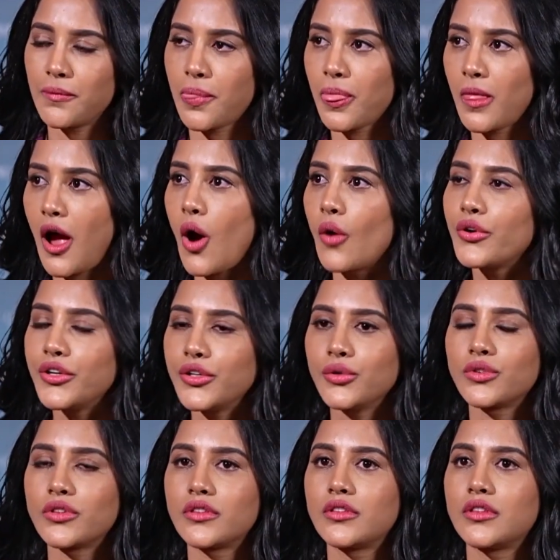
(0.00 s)
How did
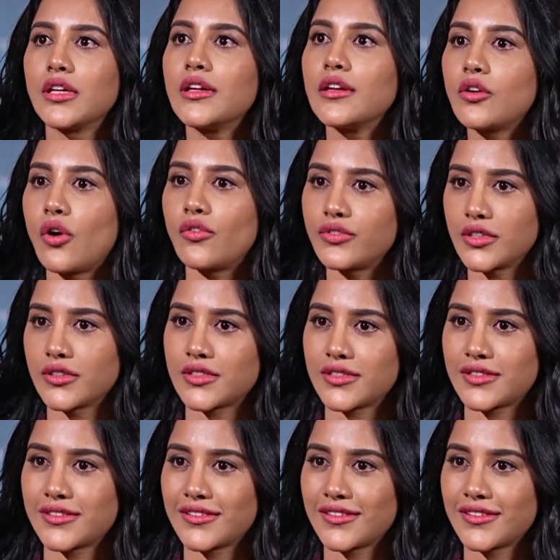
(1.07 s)
you think of this?